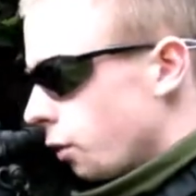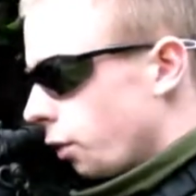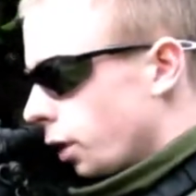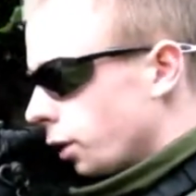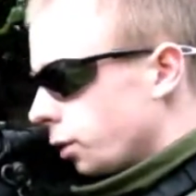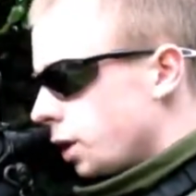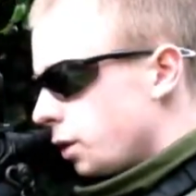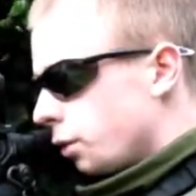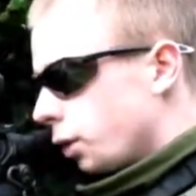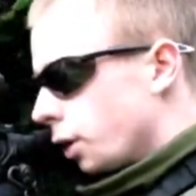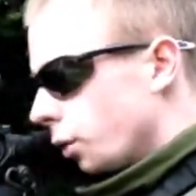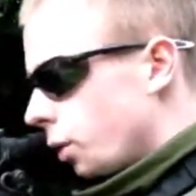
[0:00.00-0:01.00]
Firing
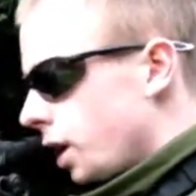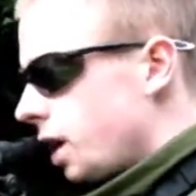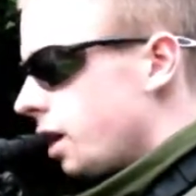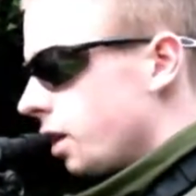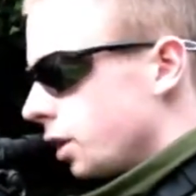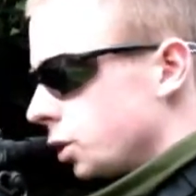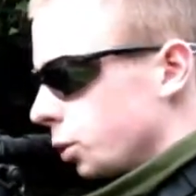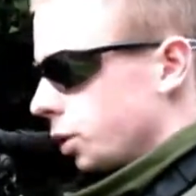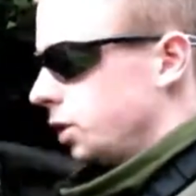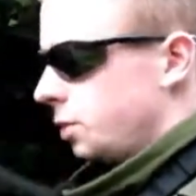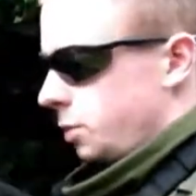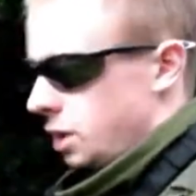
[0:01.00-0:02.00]
away, this one
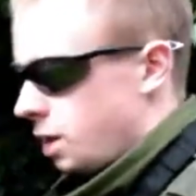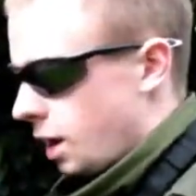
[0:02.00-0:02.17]
goes empty,